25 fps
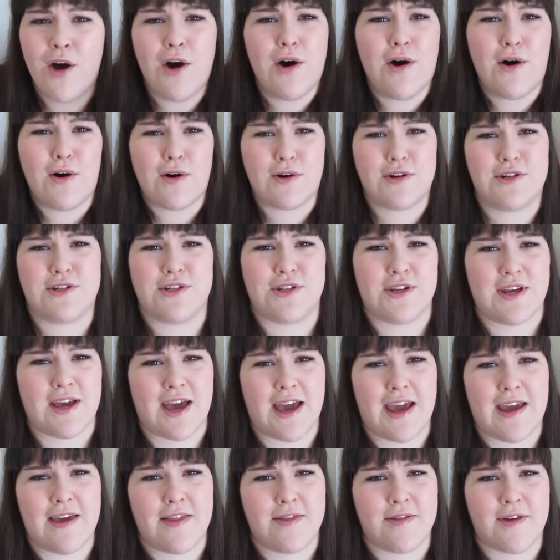or do you
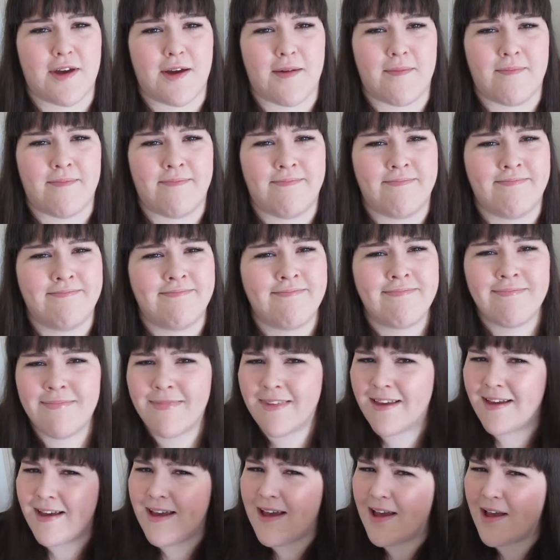hate them?
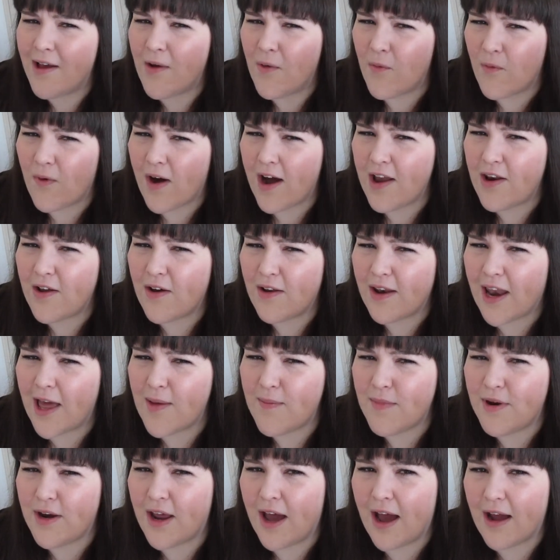Why not let
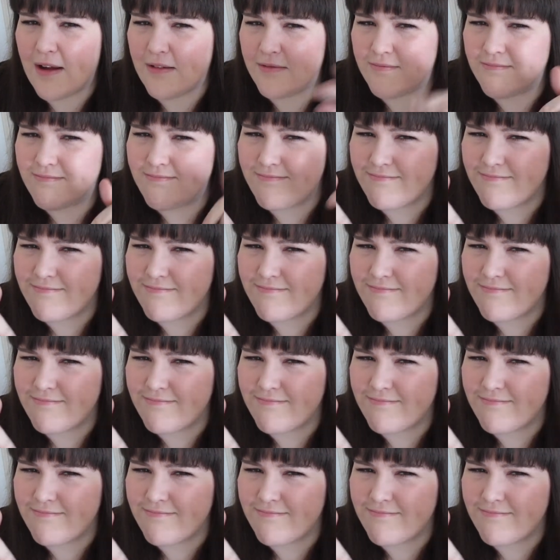me know?